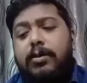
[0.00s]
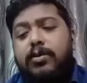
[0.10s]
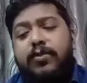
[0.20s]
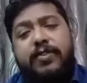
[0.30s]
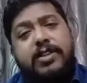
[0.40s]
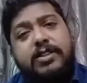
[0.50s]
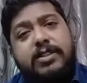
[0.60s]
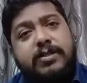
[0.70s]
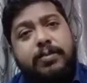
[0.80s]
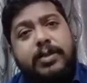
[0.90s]
to finish
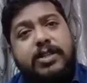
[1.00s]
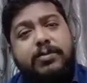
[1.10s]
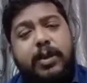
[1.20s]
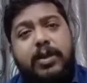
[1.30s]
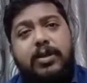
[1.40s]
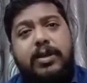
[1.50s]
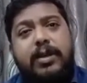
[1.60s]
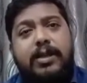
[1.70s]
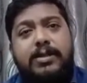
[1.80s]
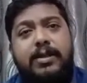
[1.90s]
this particular
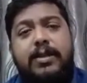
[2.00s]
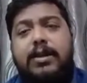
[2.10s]
task.